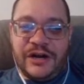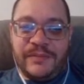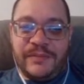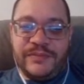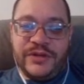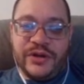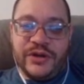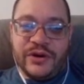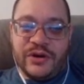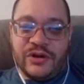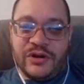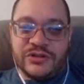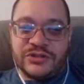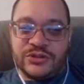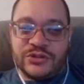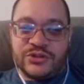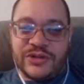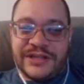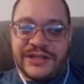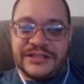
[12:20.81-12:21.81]
You're also
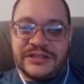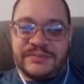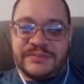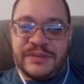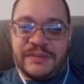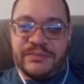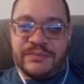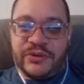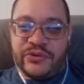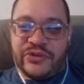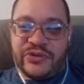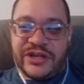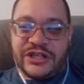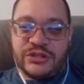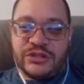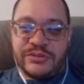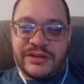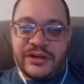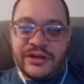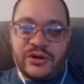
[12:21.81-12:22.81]
trying to pump your things
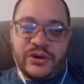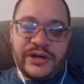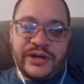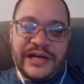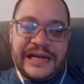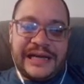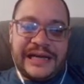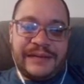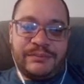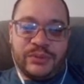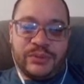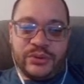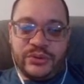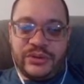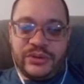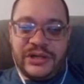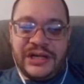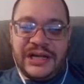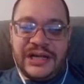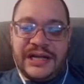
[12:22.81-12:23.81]
with Okoye and Brood.